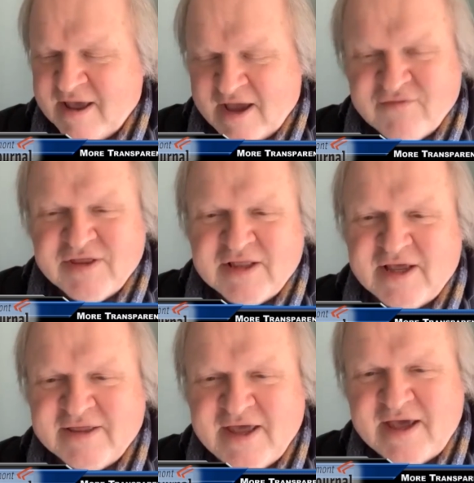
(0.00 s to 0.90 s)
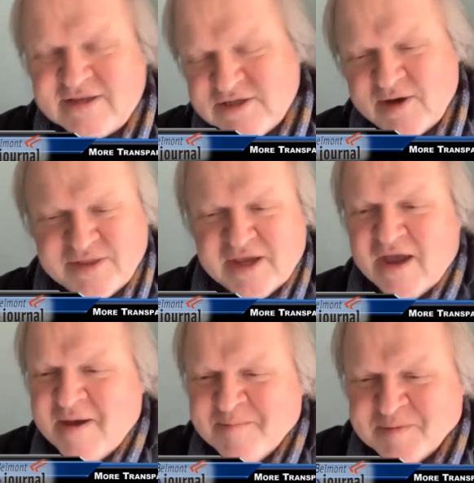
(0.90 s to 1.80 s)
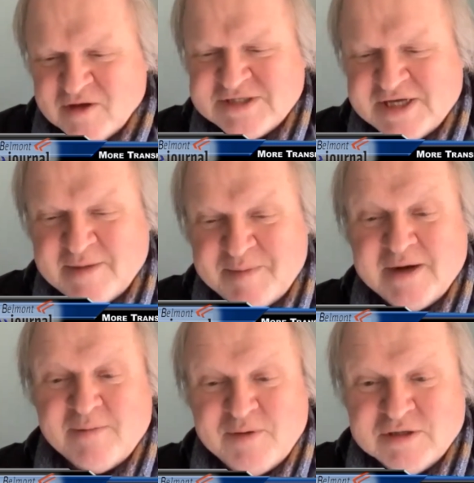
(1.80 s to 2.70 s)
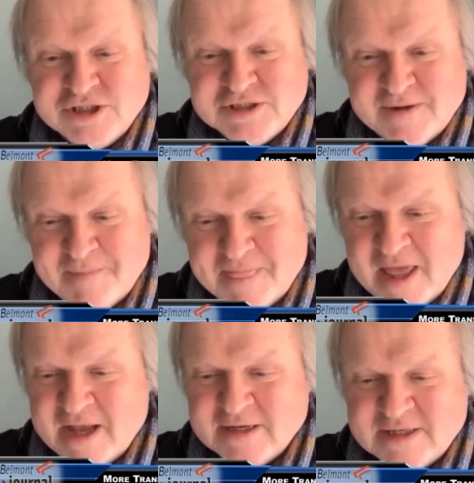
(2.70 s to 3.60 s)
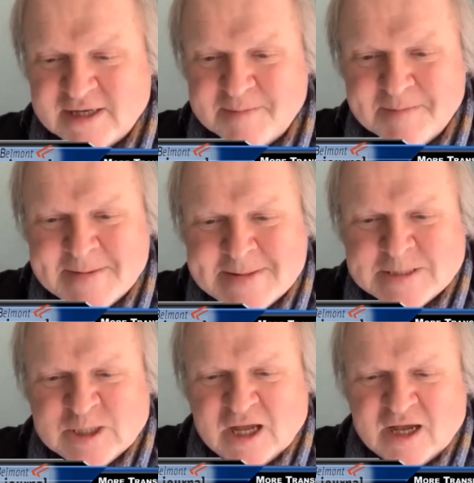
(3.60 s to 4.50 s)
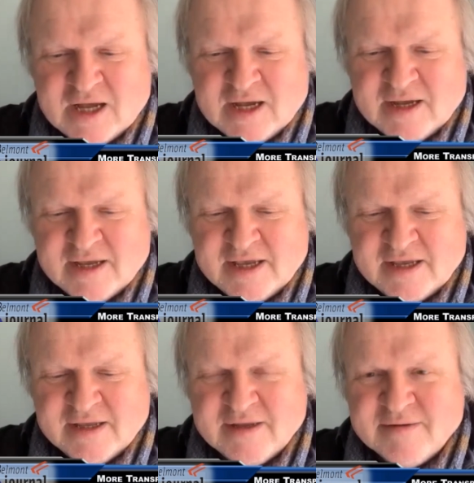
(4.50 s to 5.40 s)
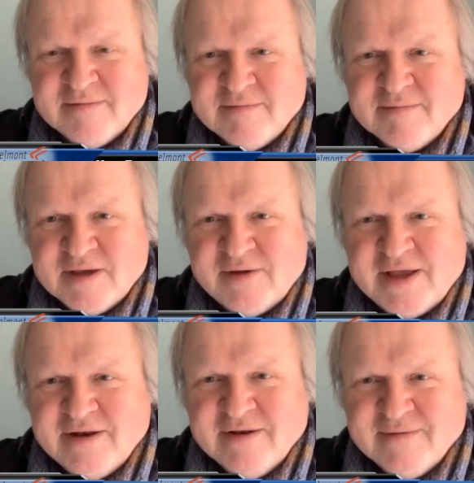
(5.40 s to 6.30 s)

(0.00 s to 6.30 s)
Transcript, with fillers: everything like that? So I think you're seeing a bigger push, and um, uh, What, what